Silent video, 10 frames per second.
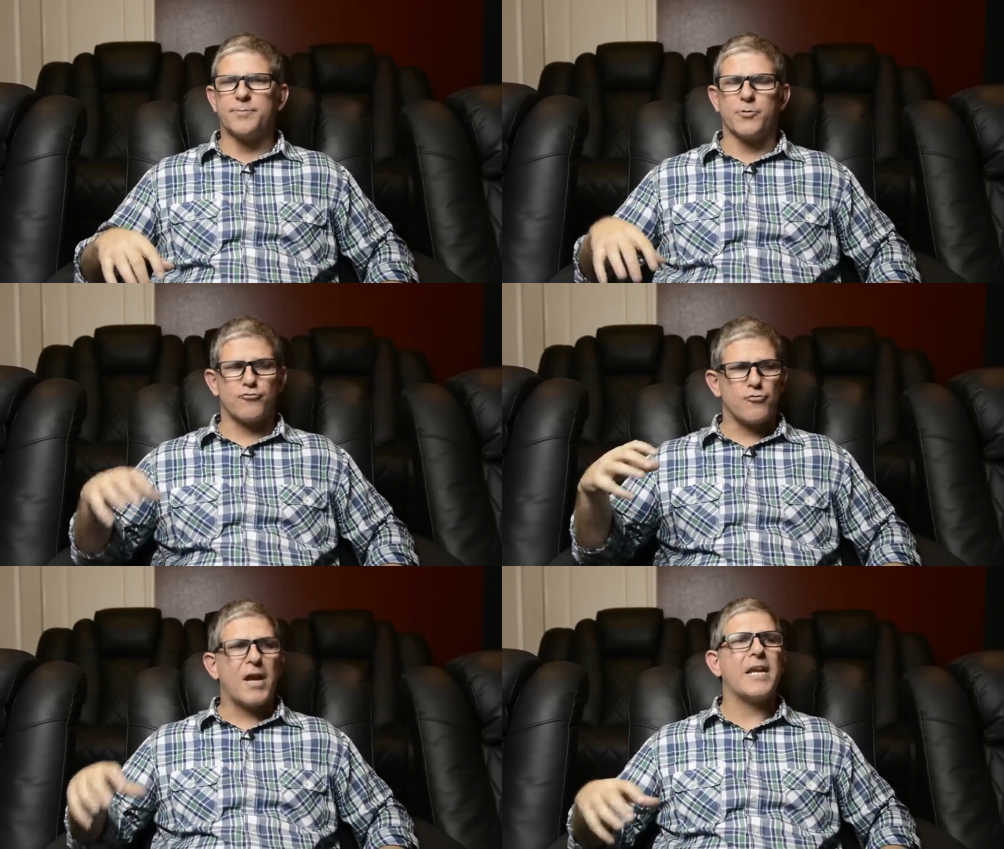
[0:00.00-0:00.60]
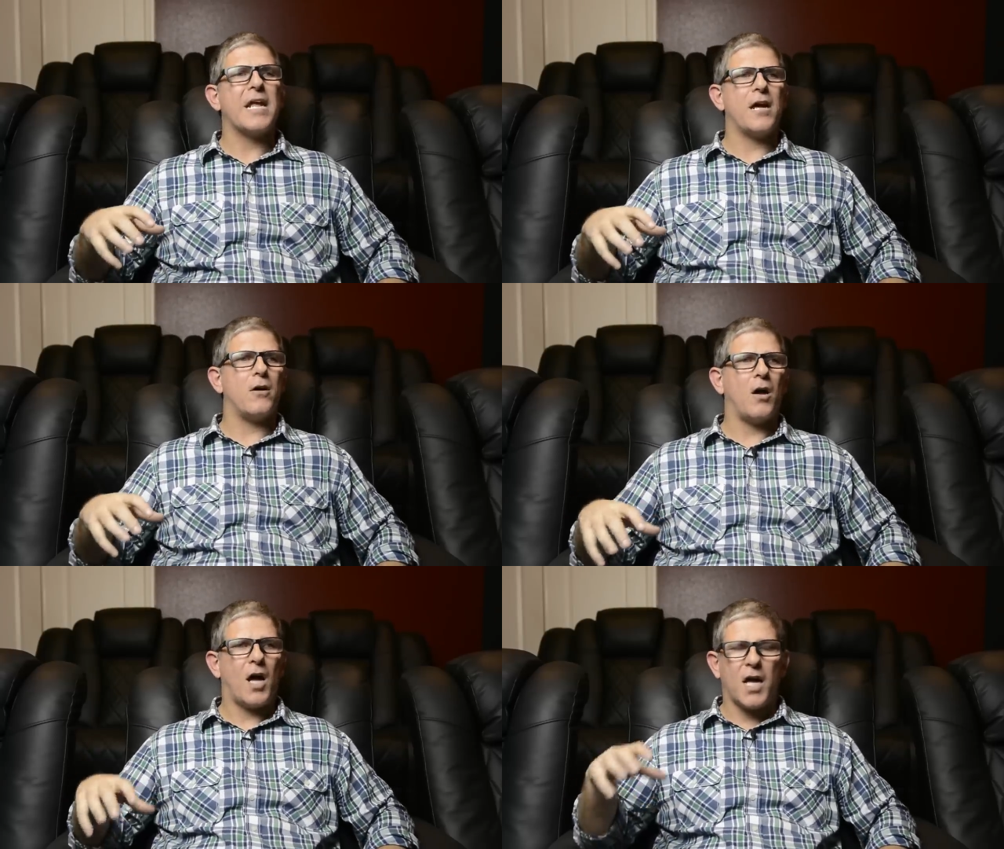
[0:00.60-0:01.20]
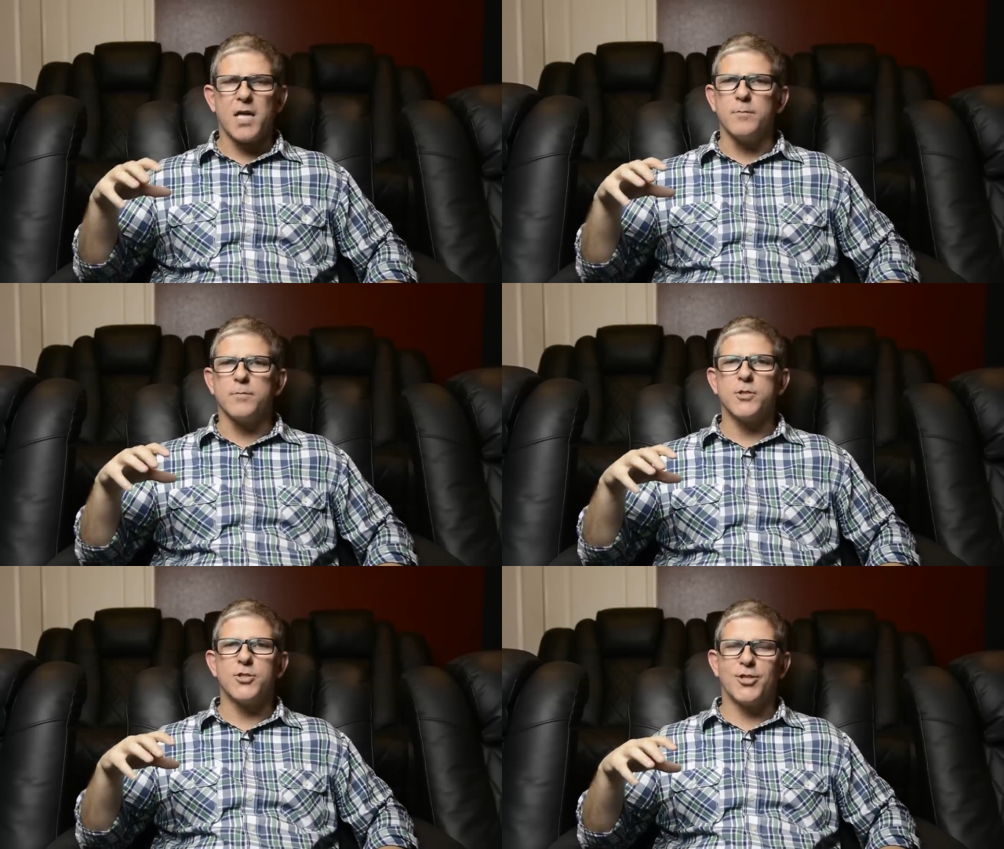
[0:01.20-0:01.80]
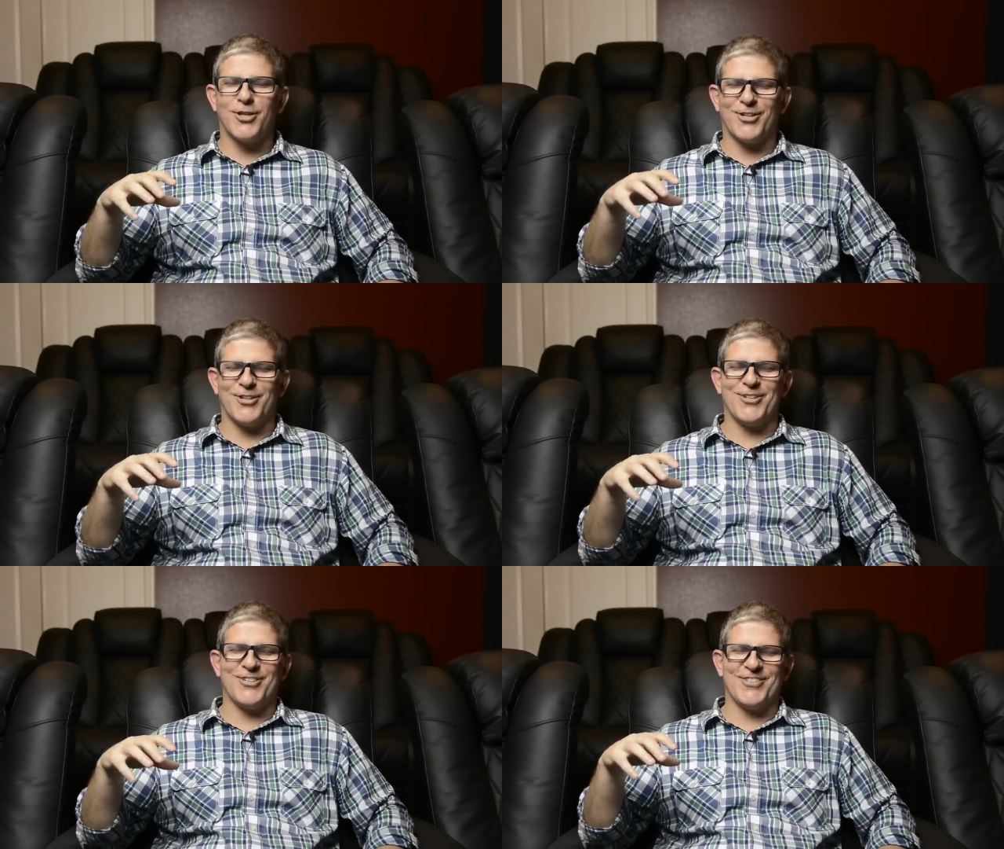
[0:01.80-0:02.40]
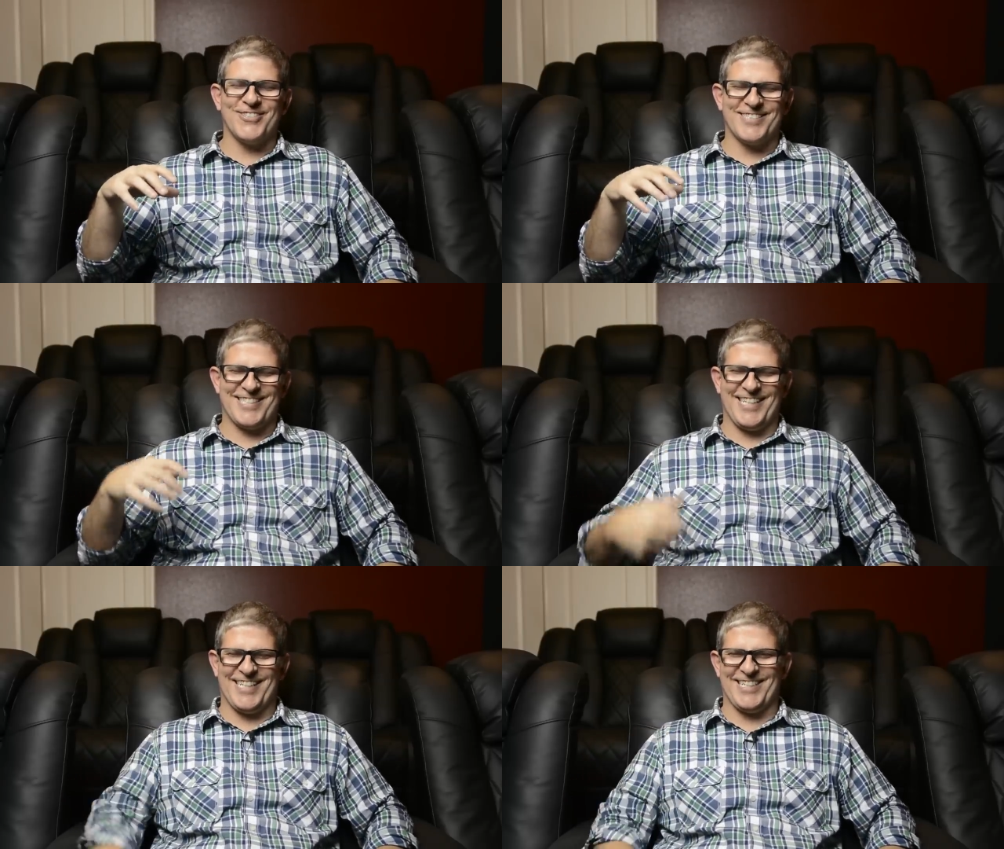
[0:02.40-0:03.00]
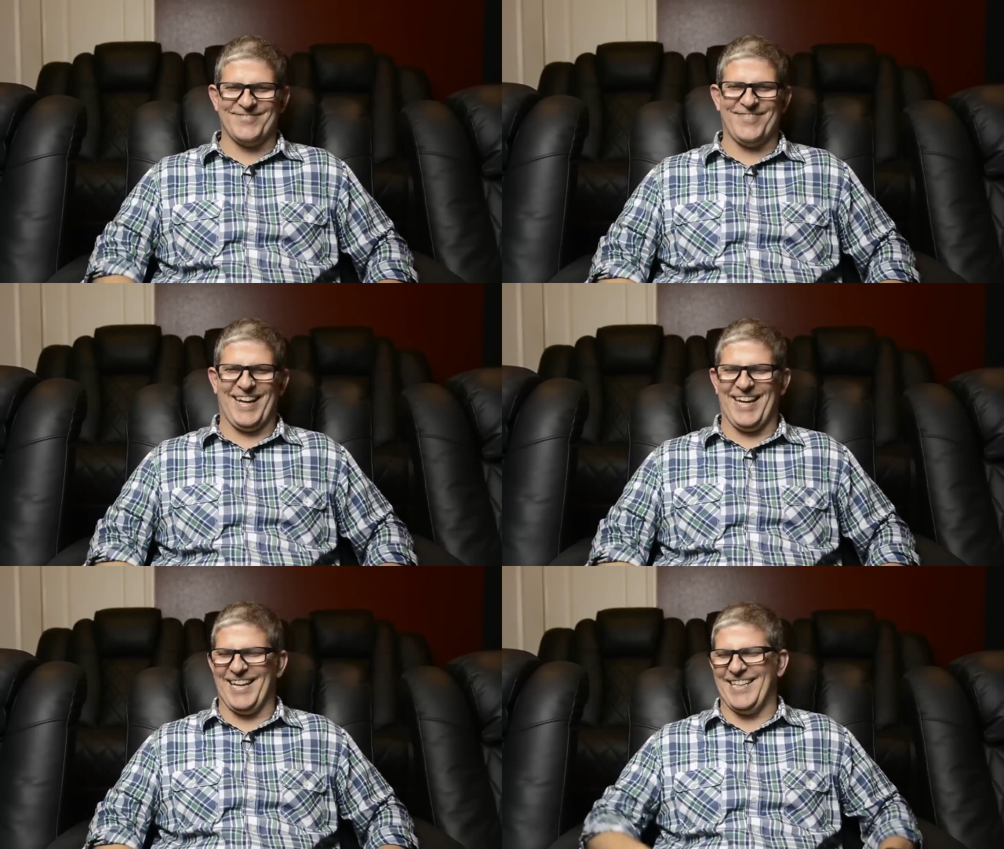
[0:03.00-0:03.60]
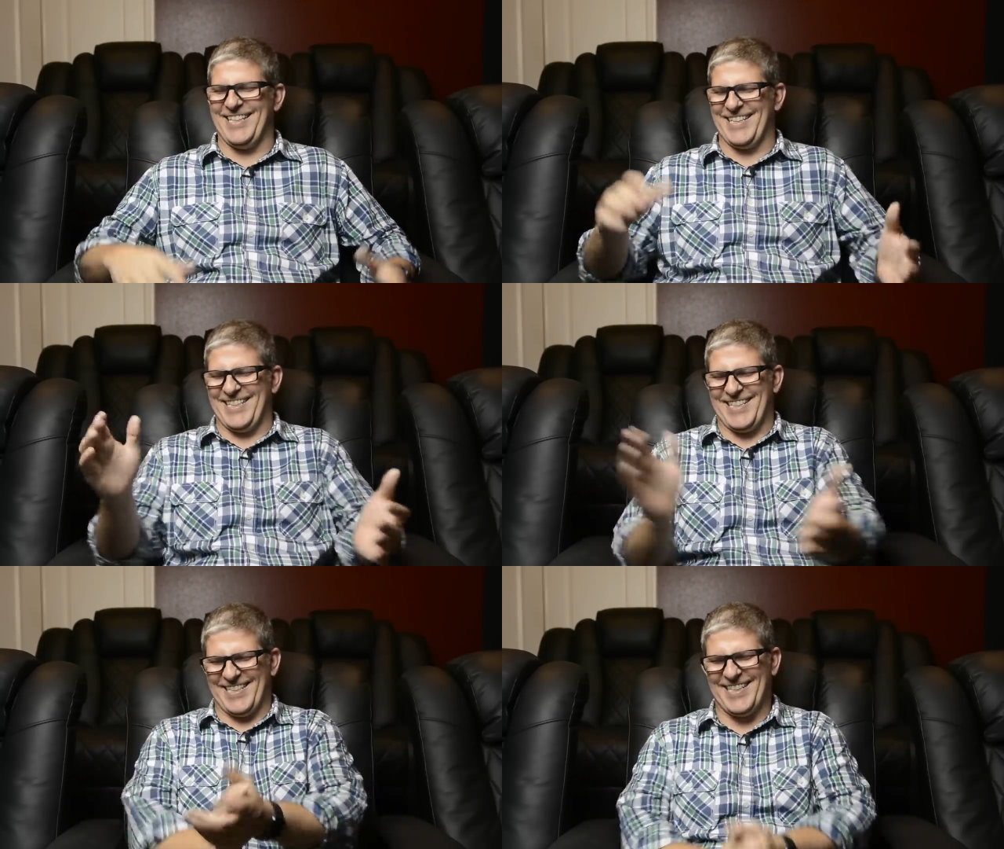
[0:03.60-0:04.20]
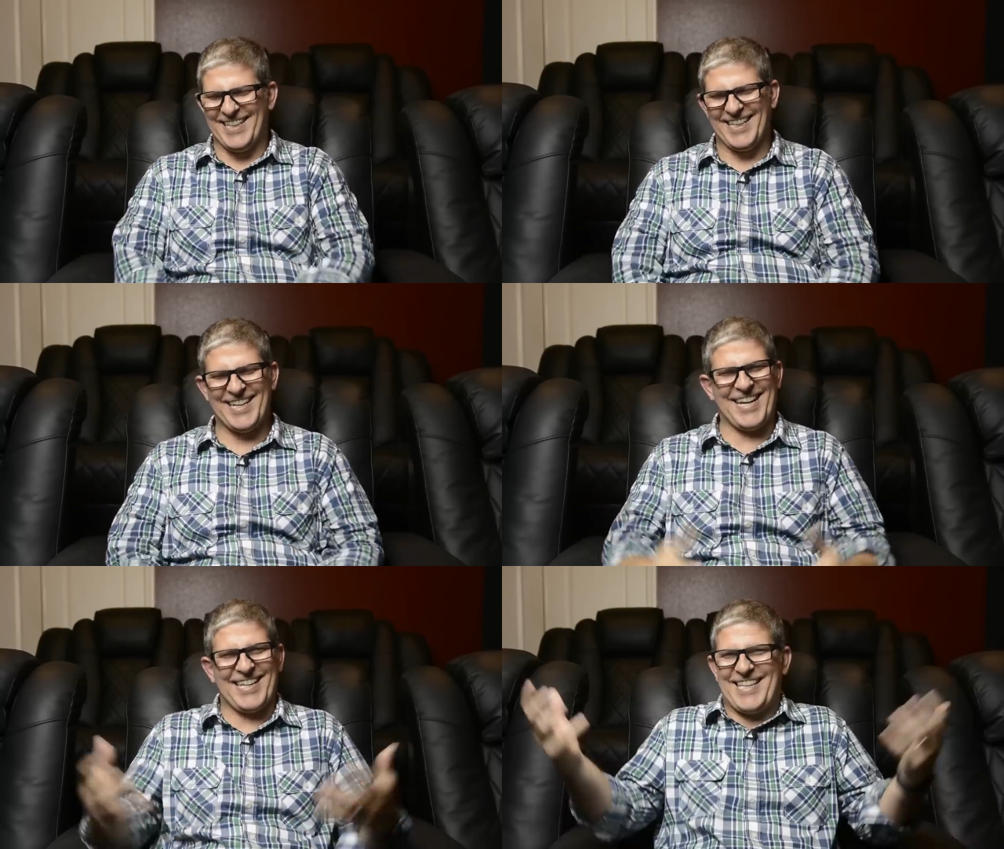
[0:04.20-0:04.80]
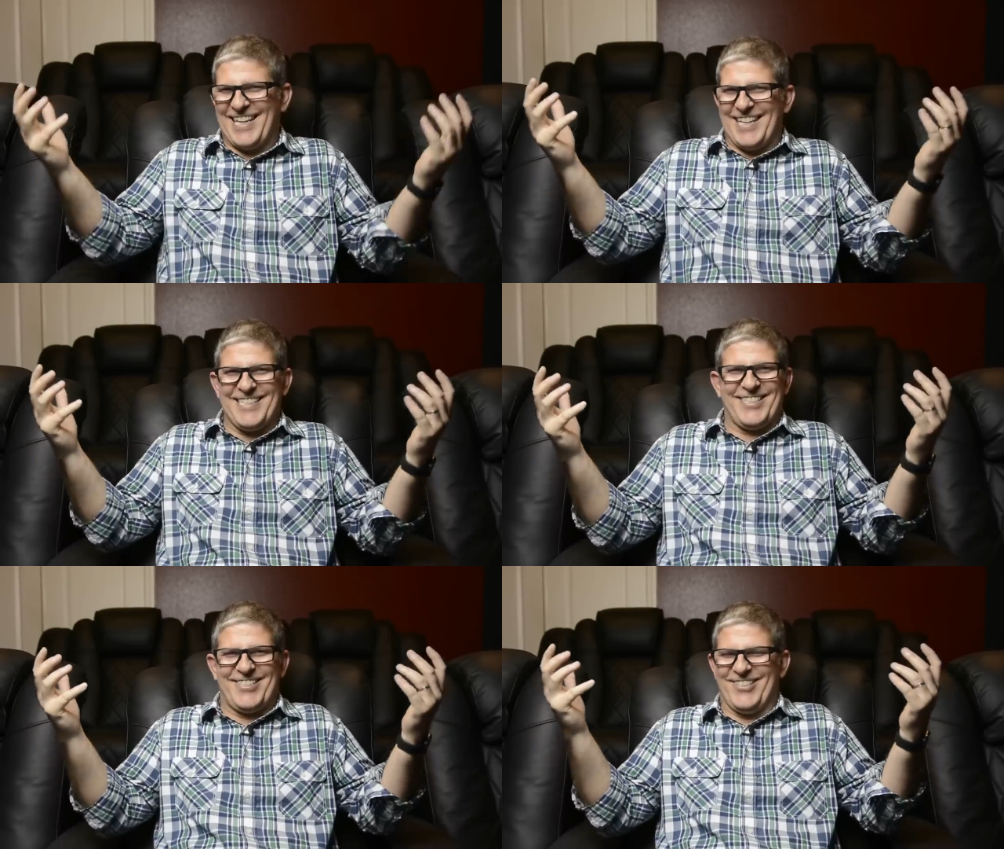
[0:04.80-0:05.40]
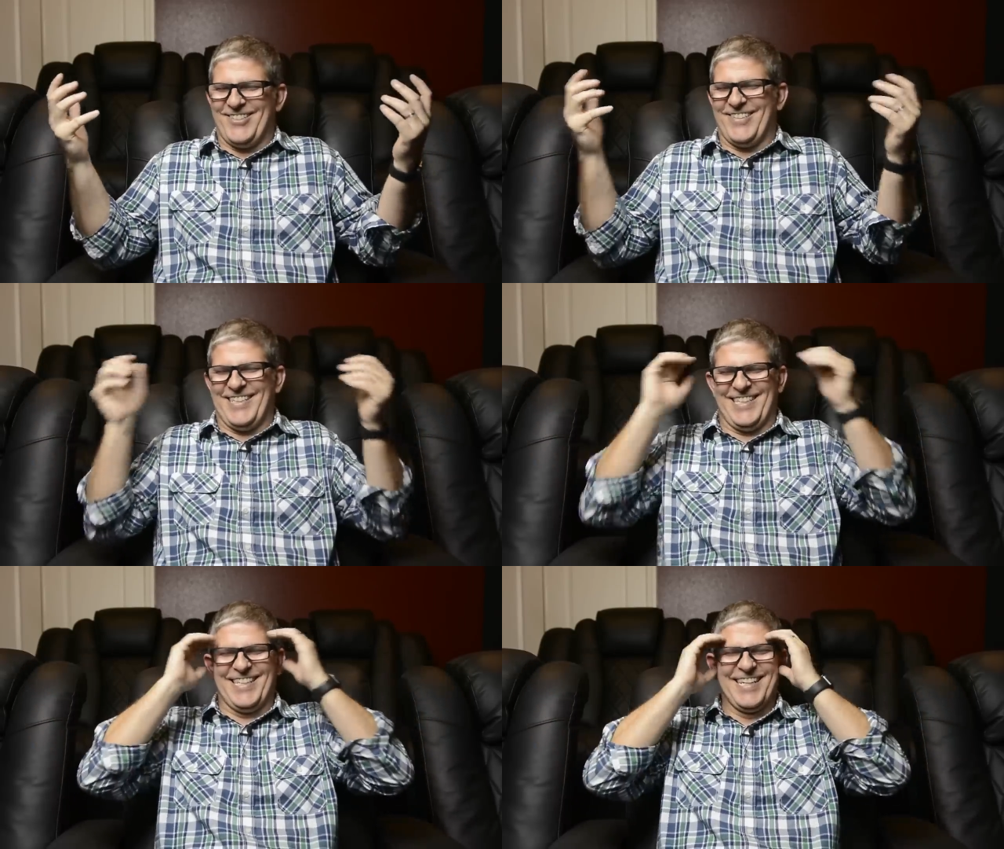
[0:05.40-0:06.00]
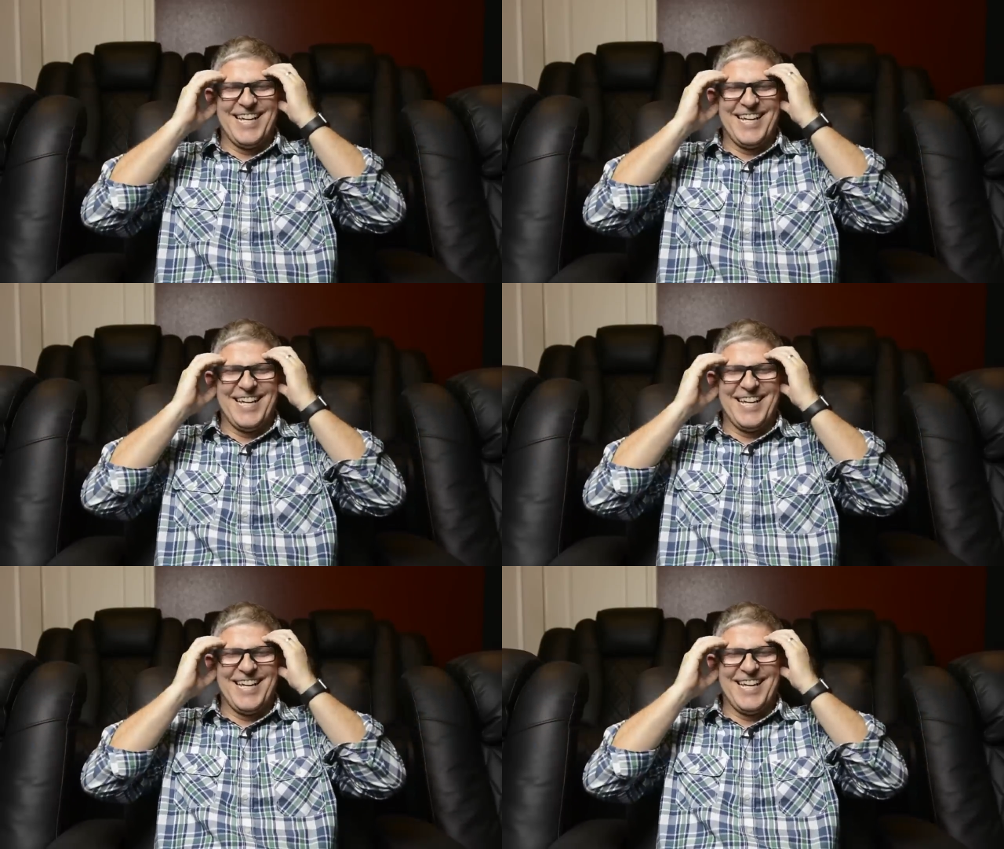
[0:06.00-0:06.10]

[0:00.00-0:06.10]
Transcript: but right now I am so stinking mad, I can't do it.